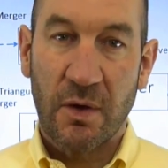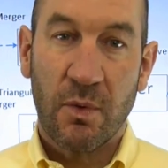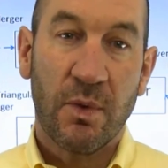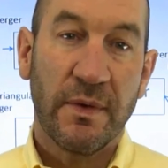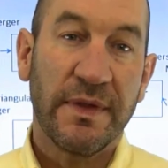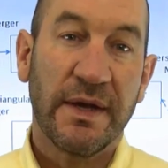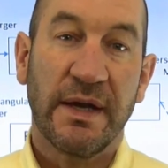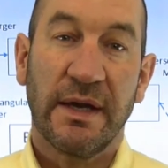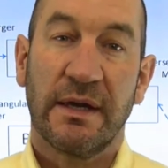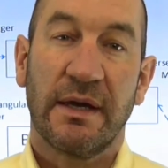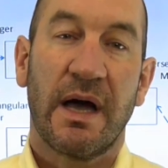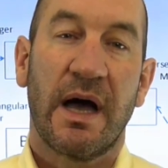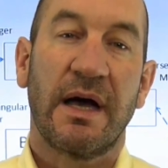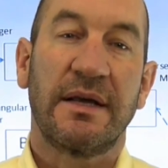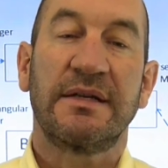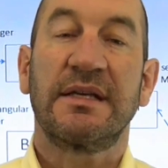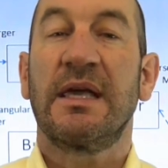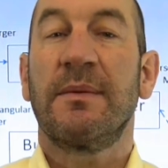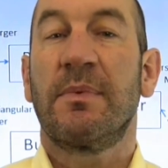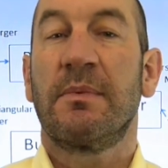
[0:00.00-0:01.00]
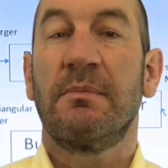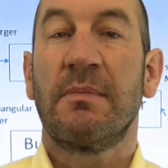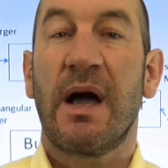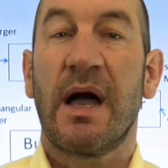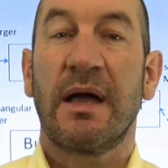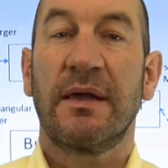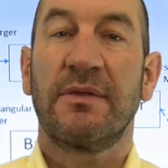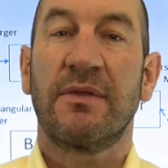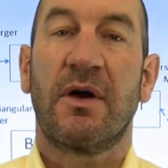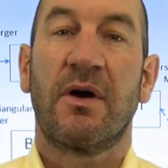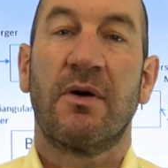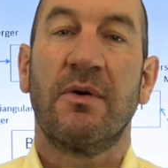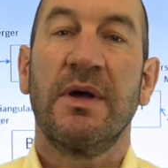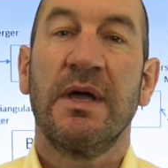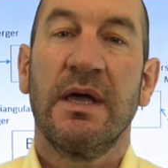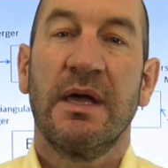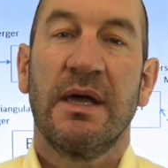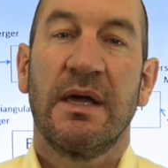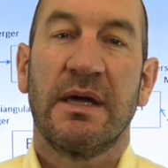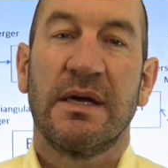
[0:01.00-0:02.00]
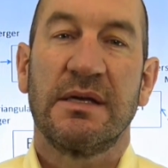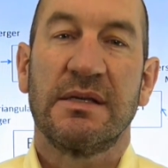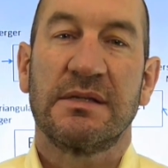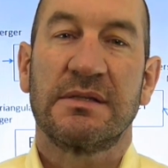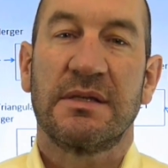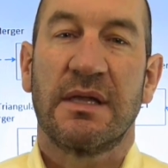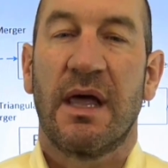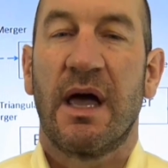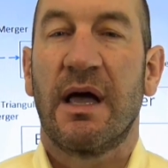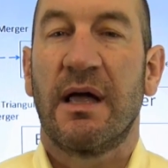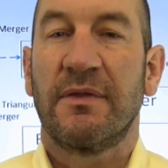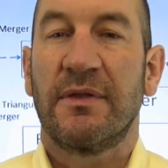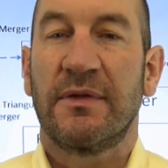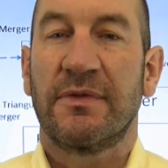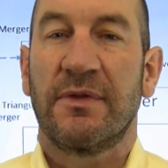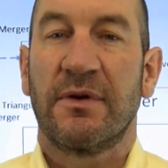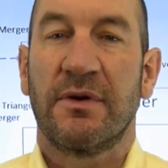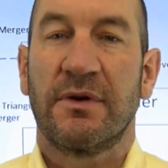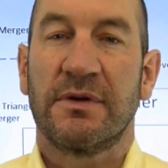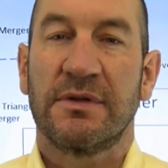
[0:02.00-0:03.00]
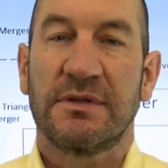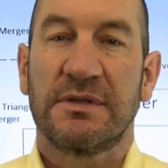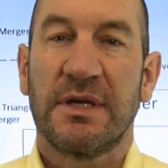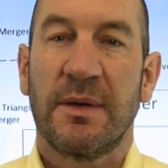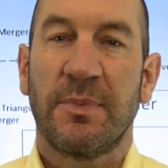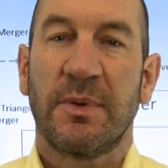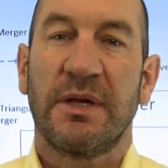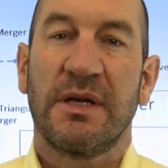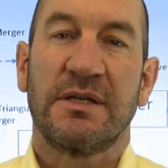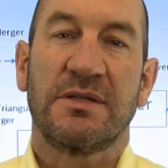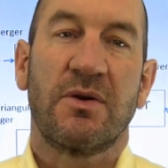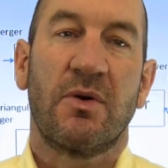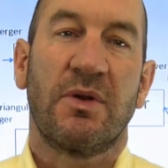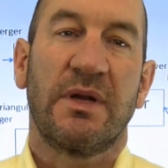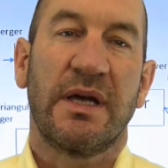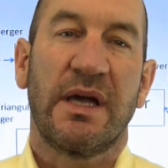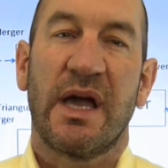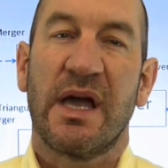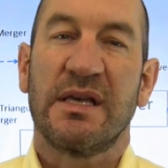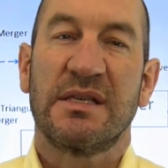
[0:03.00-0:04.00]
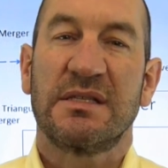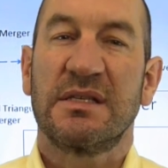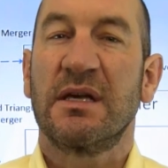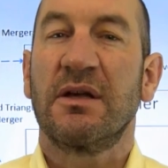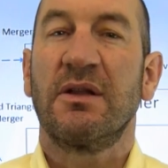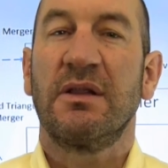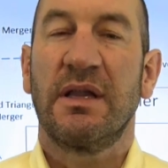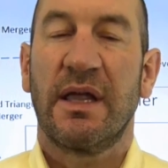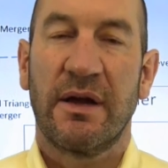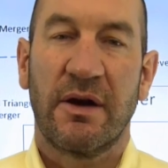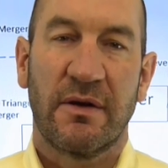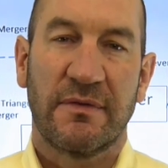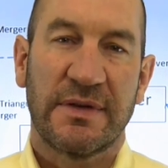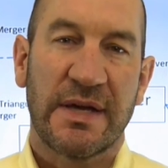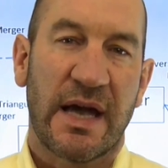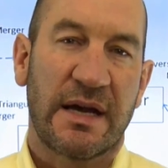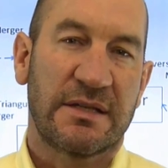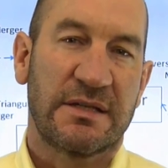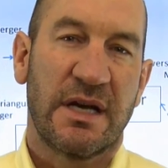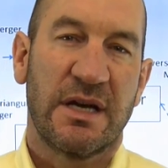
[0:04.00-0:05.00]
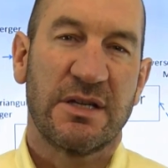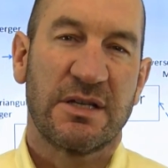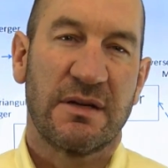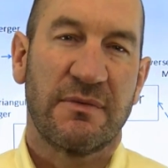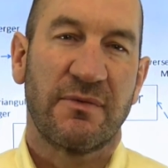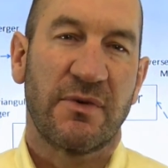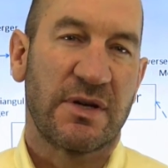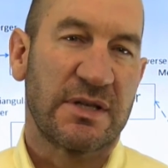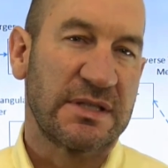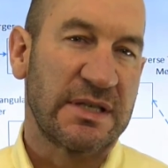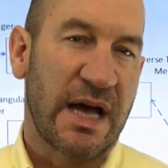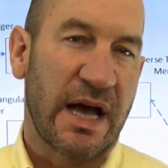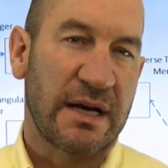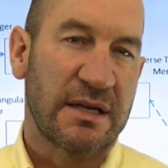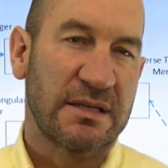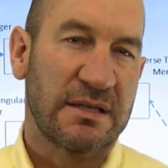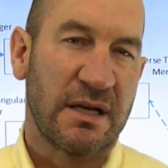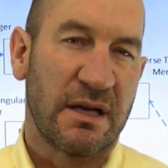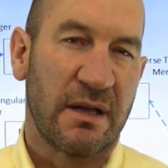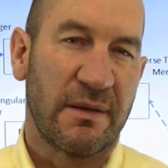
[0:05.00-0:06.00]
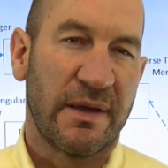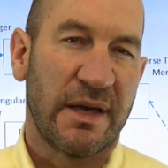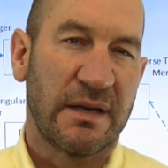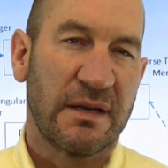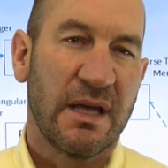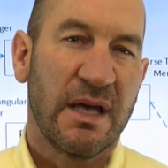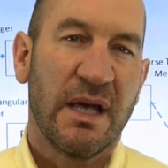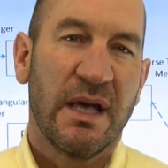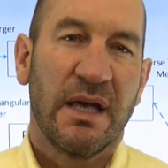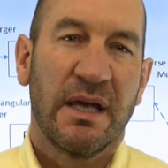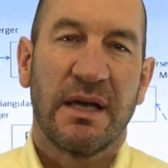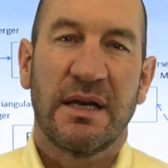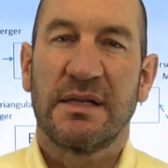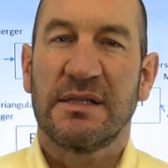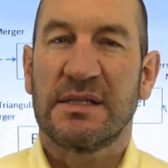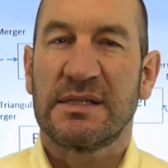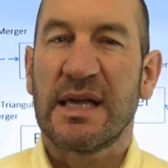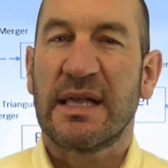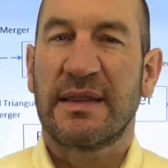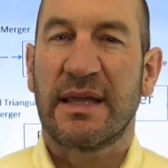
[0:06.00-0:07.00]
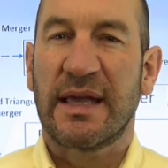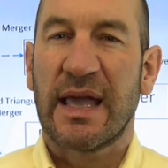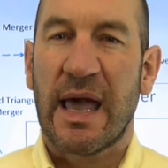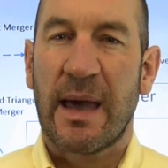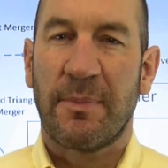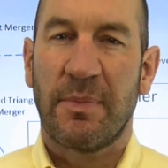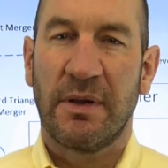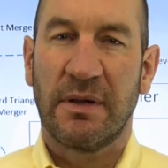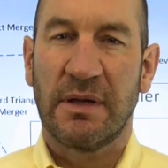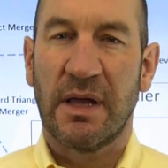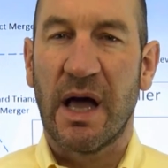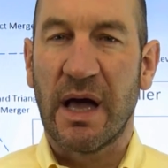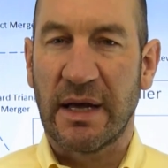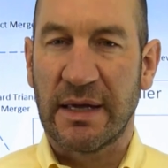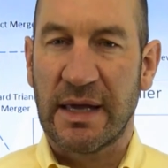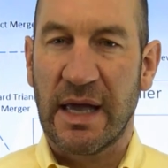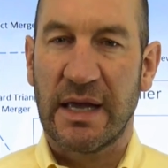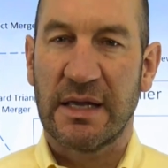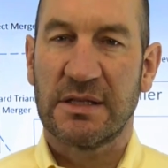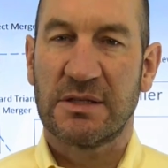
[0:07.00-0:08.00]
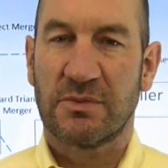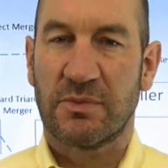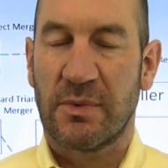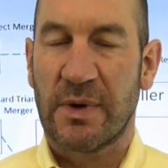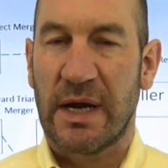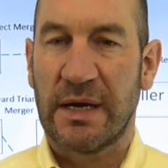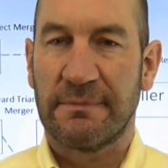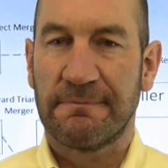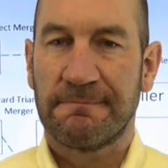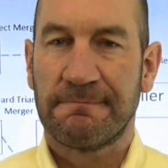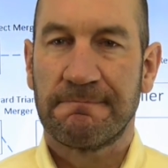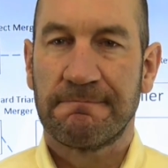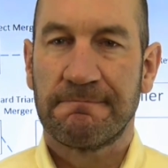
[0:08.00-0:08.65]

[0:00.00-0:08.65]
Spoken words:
One thing to keep in mind, though, is that there typically is only a single layer of taxation for a stock sale, and it is at the capital gains rate.